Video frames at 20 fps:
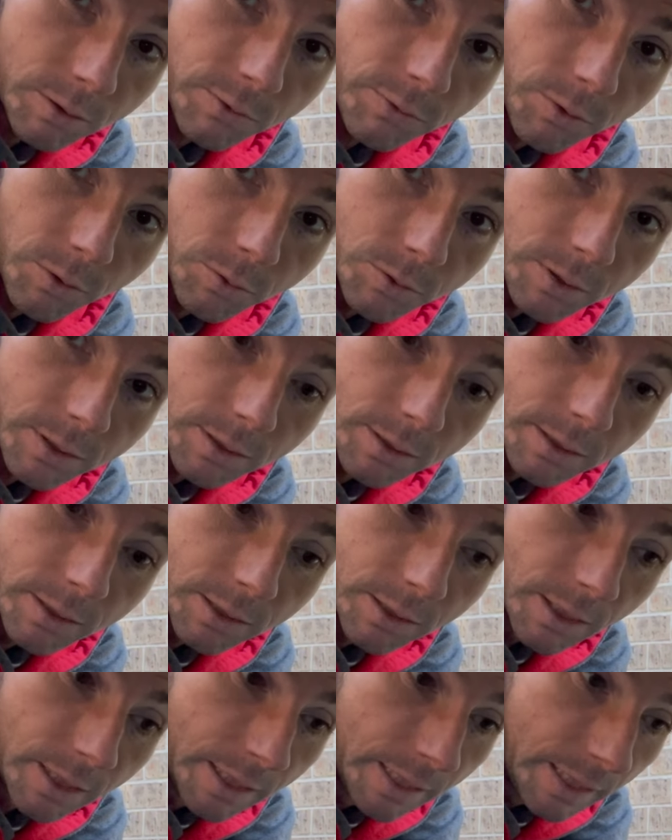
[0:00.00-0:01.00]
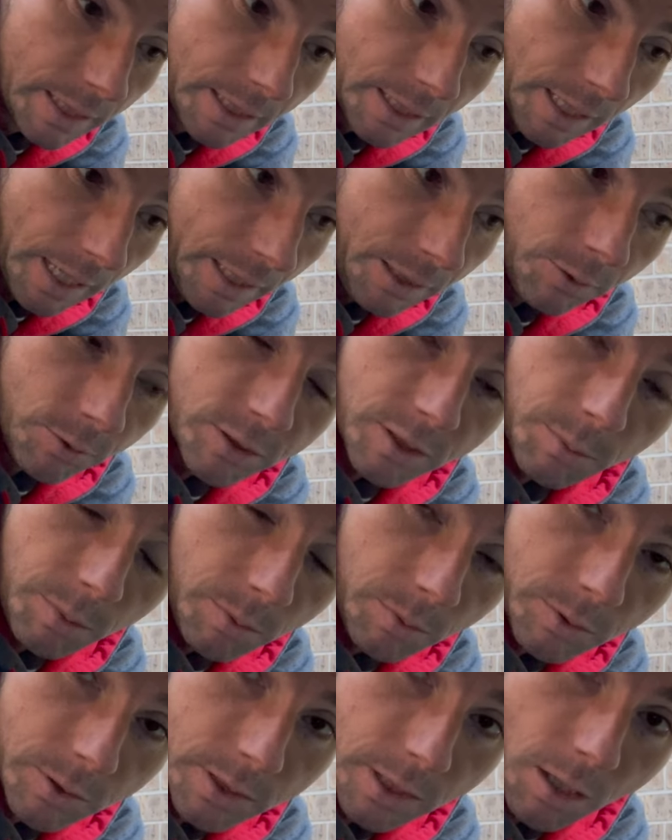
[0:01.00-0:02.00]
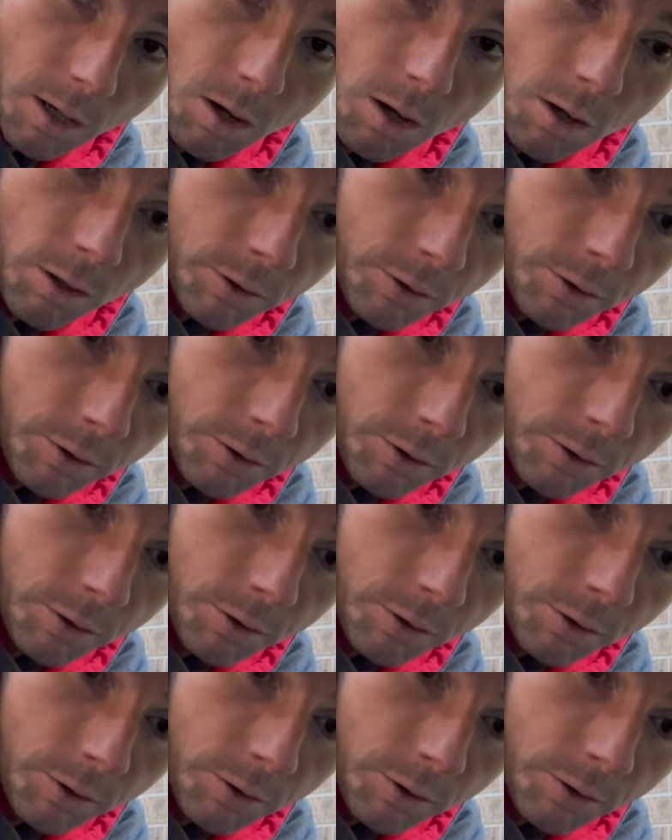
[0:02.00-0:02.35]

frozen. I know some people are just like, oh,